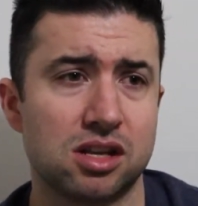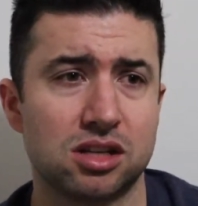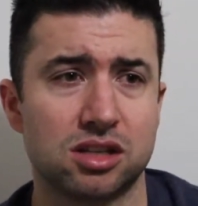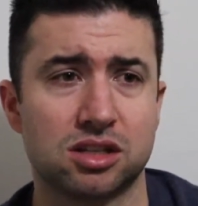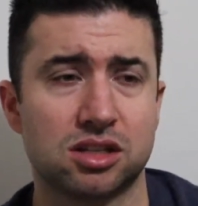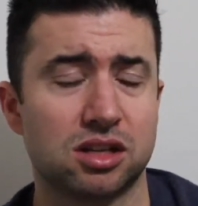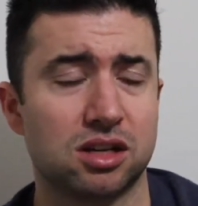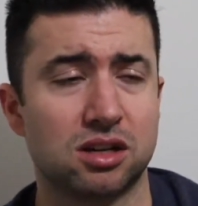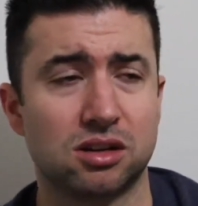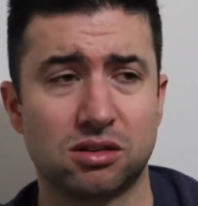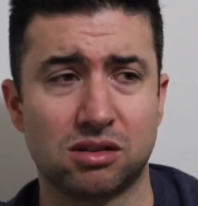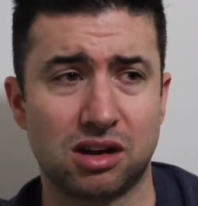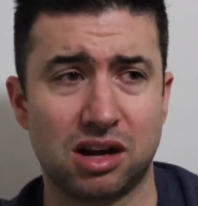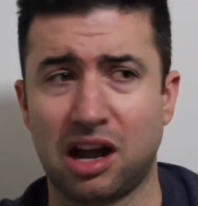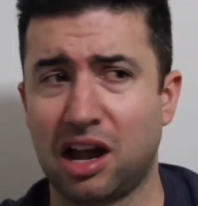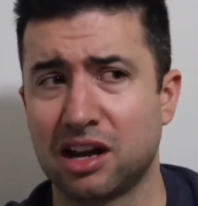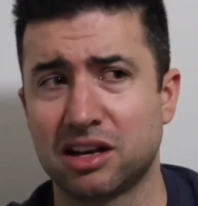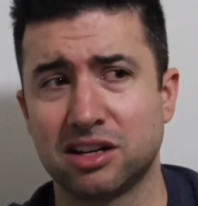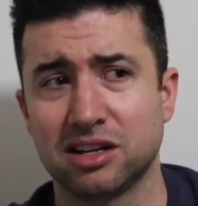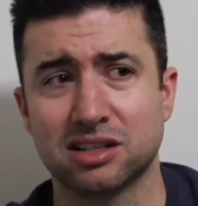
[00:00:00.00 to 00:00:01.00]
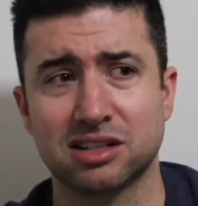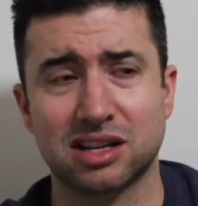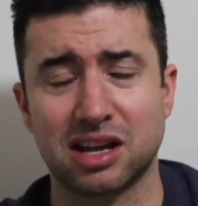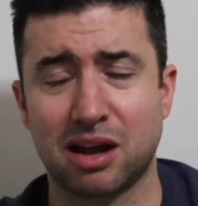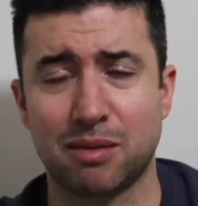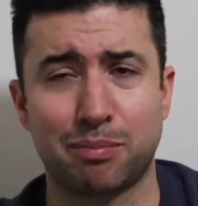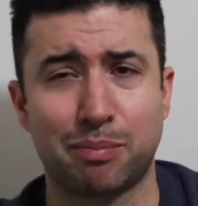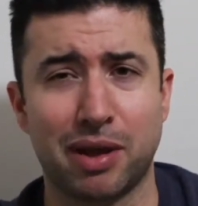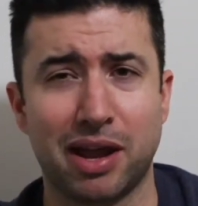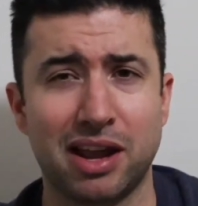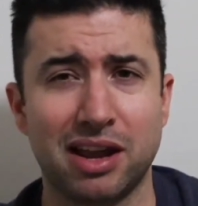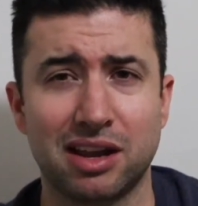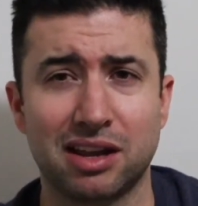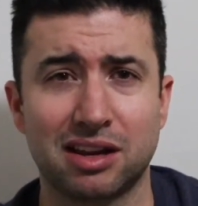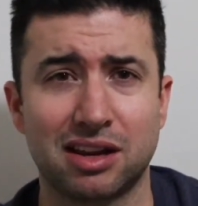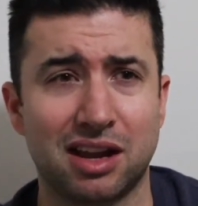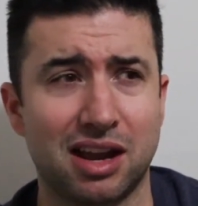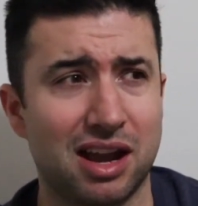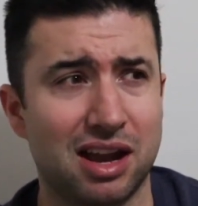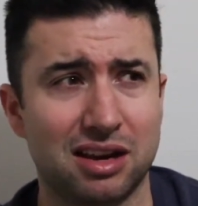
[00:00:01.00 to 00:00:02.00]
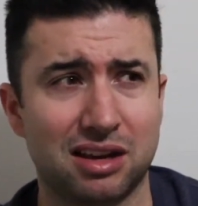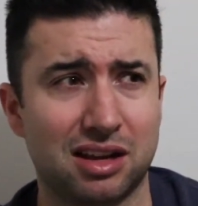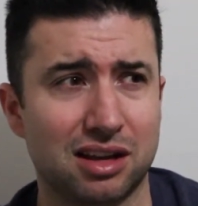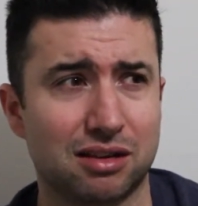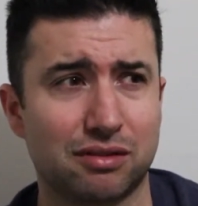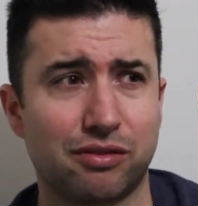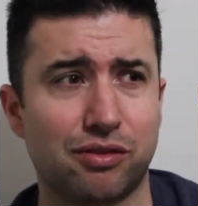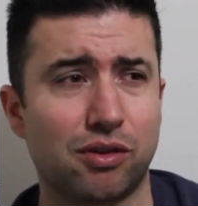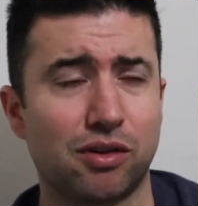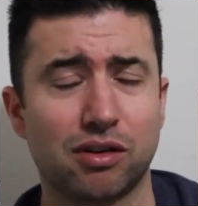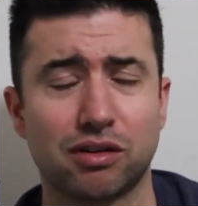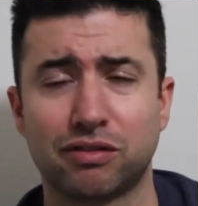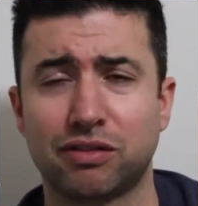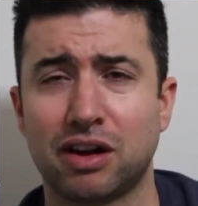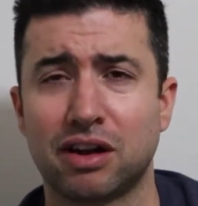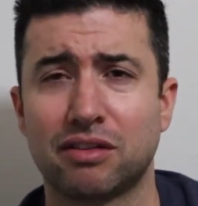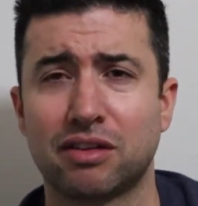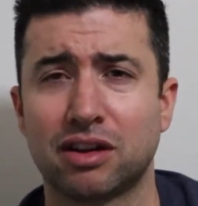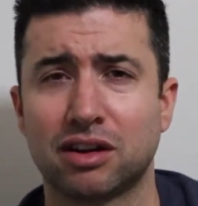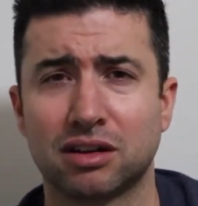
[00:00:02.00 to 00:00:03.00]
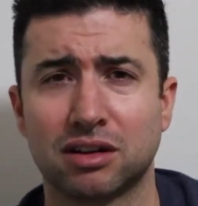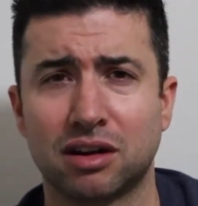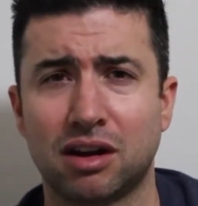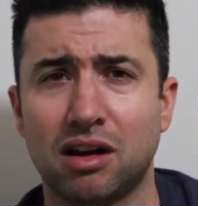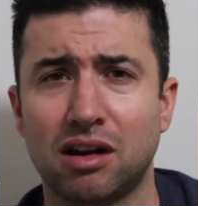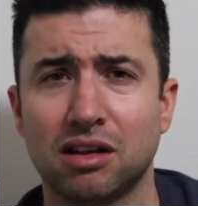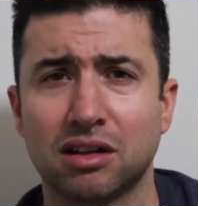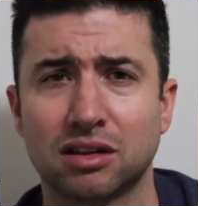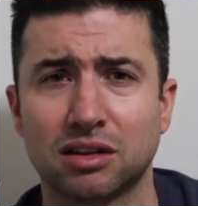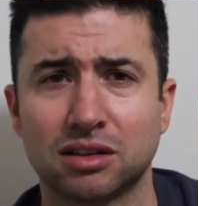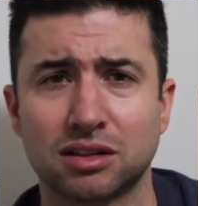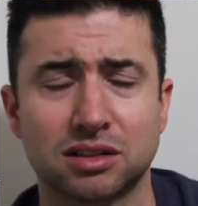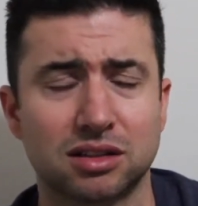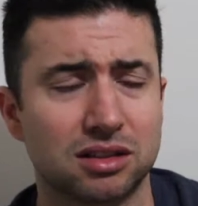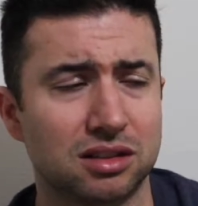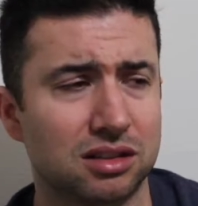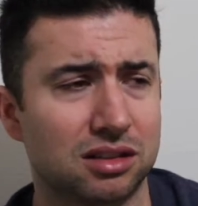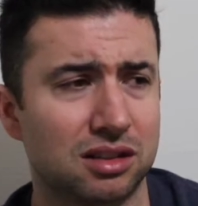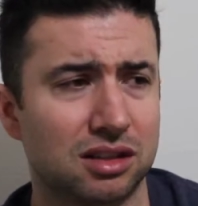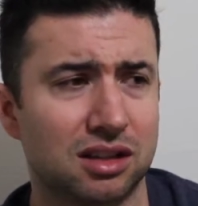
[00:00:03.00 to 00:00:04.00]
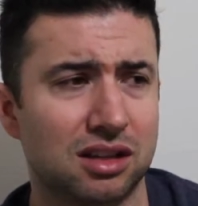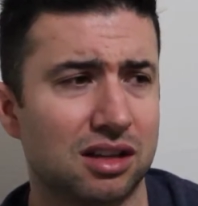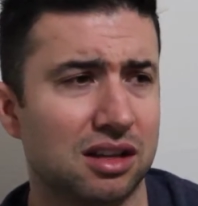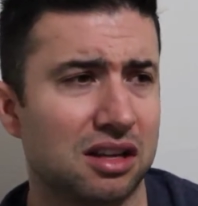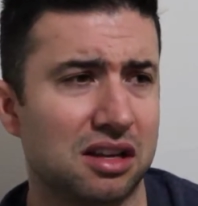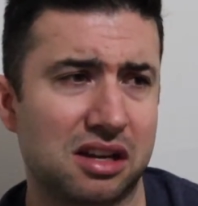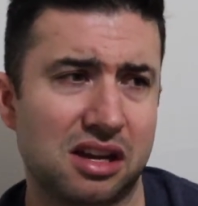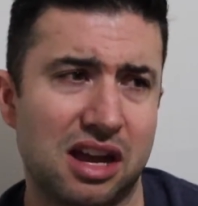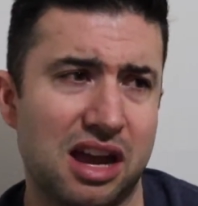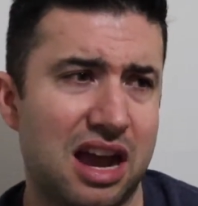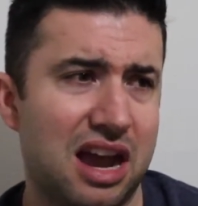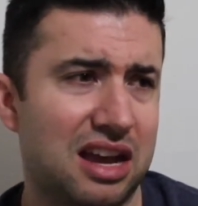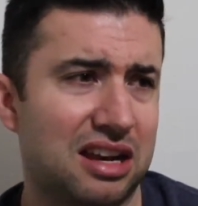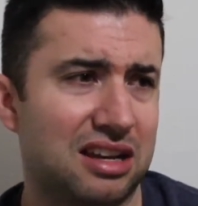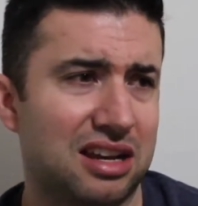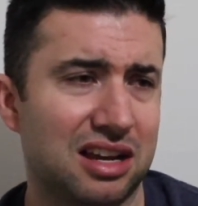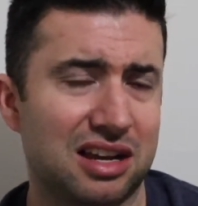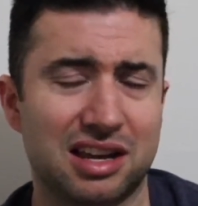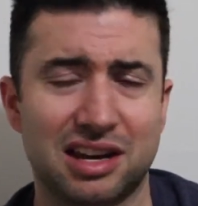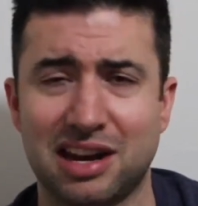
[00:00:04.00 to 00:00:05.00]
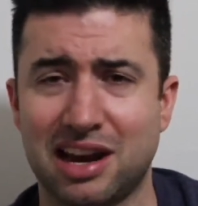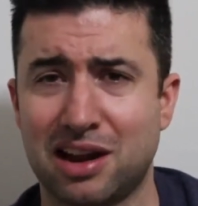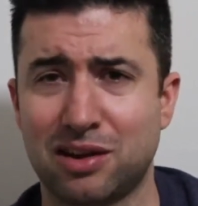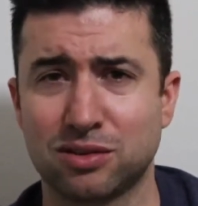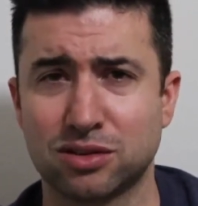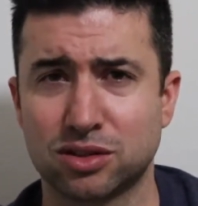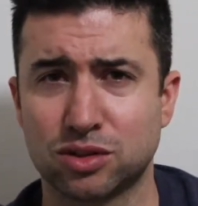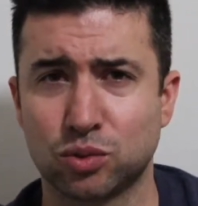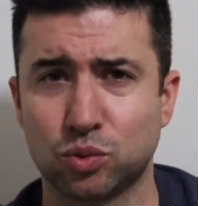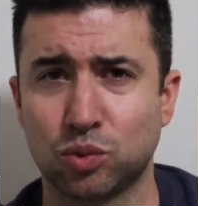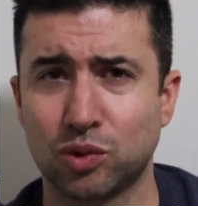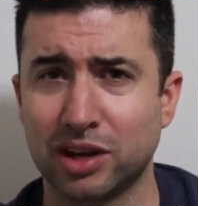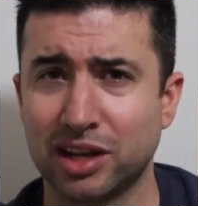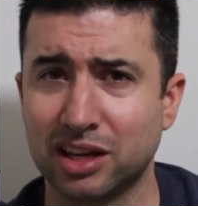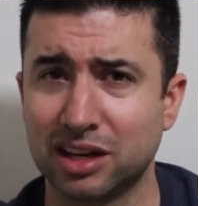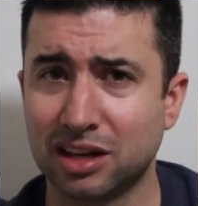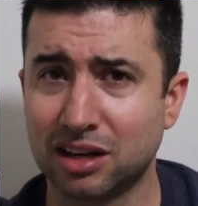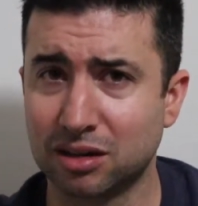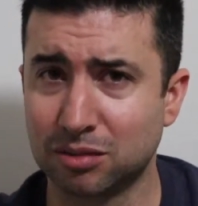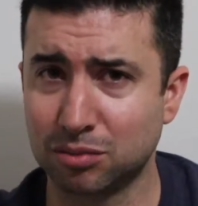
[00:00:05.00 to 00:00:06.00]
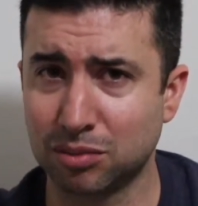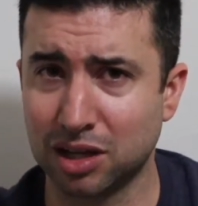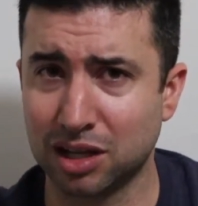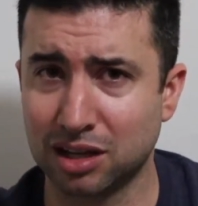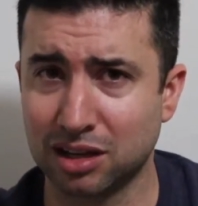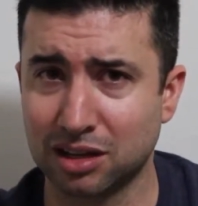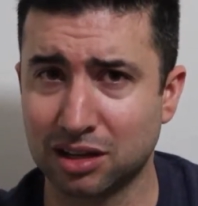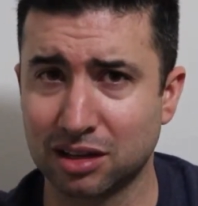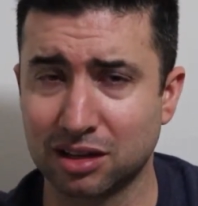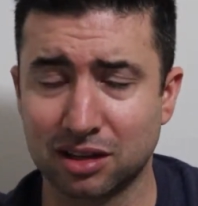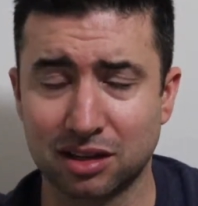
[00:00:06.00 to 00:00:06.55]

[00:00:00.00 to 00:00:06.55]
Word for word: So I just got paid. I had like four or five hundred dollars. I had like an ounce of weed on me.